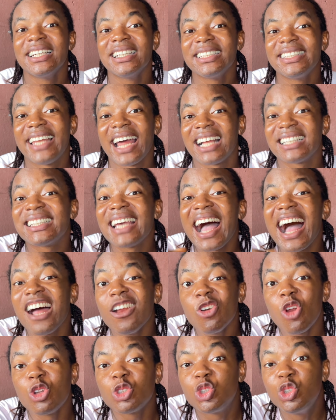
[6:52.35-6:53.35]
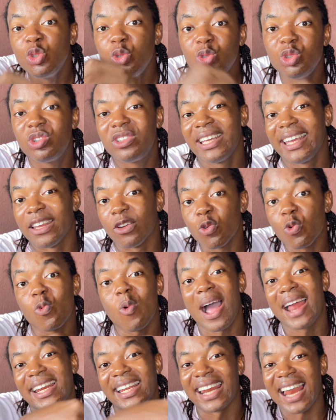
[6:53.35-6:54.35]
that are not used in
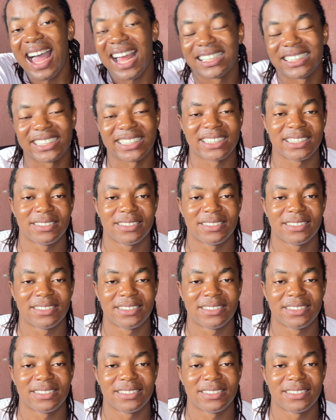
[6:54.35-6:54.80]
Ukwuani land.